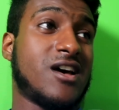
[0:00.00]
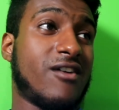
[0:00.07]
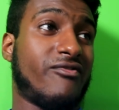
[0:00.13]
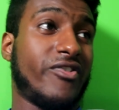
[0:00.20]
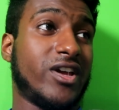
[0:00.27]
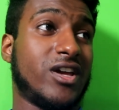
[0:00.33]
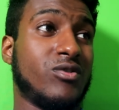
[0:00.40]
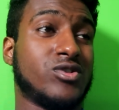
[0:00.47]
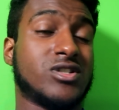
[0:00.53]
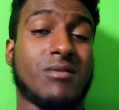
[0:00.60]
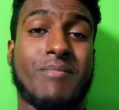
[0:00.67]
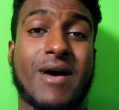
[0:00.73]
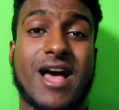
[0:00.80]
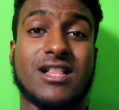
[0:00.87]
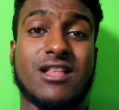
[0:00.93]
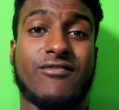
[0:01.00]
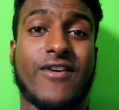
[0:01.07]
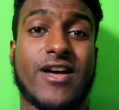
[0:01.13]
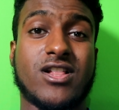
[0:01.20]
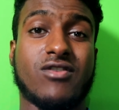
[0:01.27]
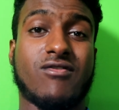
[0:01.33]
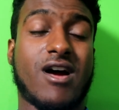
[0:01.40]
I think he was a better
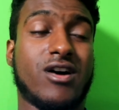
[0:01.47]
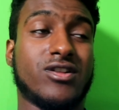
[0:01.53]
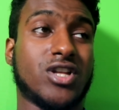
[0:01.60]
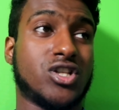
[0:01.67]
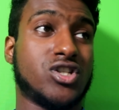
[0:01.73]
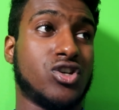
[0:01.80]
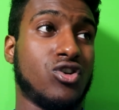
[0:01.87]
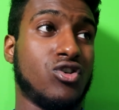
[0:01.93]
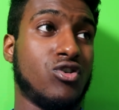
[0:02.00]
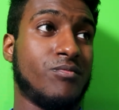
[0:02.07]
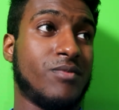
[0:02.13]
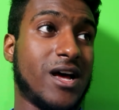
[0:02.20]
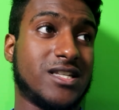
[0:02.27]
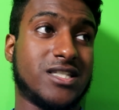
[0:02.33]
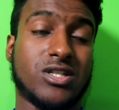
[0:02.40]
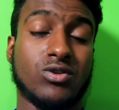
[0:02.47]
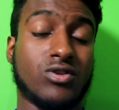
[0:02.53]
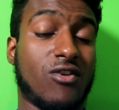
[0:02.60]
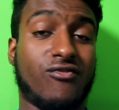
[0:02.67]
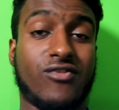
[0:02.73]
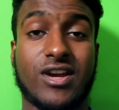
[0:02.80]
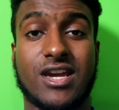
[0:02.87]
defender out of the two, but I still
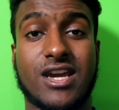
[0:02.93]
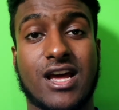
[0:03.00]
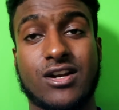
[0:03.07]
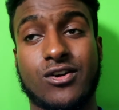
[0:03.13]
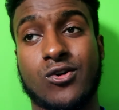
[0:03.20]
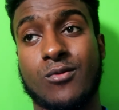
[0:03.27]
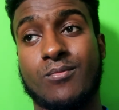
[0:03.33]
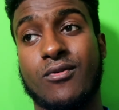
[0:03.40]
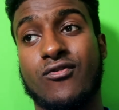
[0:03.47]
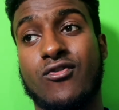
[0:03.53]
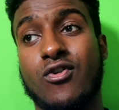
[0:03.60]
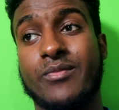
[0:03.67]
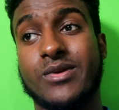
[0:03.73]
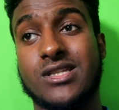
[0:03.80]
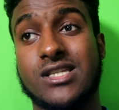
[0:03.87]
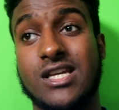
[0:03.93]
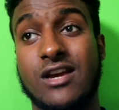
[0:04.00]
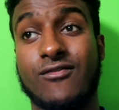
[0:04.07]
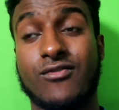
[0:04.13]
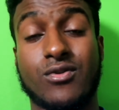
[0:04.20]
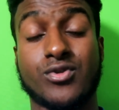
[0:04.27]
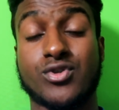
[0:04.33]
don't think he had a good performance either.